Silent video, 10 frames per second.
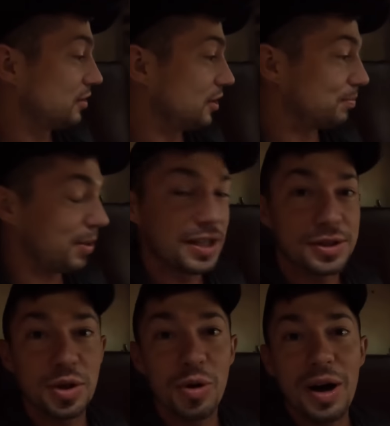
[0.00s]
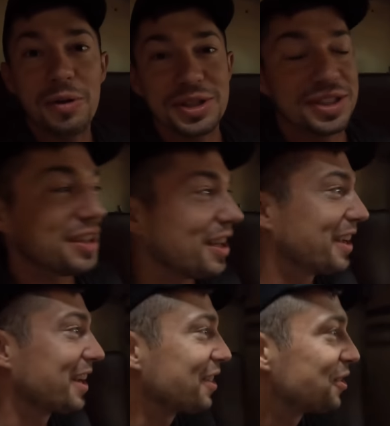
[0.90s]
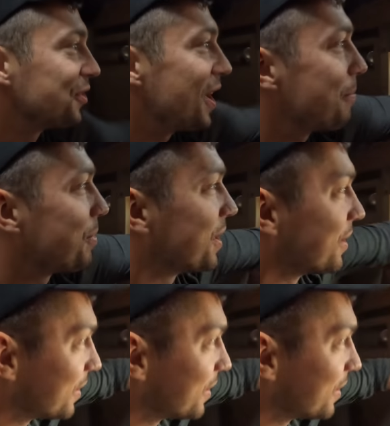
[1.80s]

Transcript: geez, probably two hours. I got a little nap in.